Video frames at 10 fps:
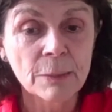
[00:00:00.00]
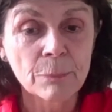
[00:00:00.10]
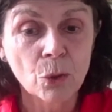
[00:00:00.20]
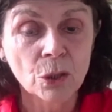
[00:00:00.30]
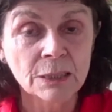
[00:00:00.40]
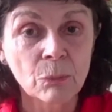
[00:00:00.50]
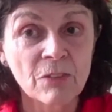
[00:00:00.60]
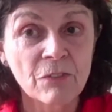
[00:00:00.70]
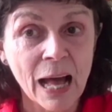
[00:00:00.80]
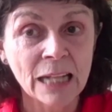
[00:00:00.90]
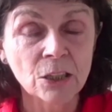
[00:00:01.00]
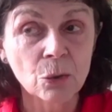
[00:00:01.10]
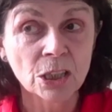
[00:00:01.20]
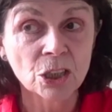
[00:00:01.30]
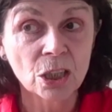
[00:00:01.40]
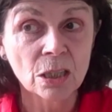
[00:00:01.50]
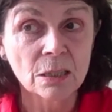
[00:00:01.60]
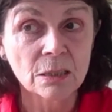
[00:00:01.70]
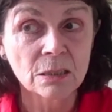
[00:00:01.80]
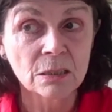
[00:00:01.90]
important that we value our
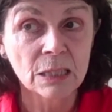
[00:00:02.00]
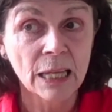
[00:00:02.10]
journalists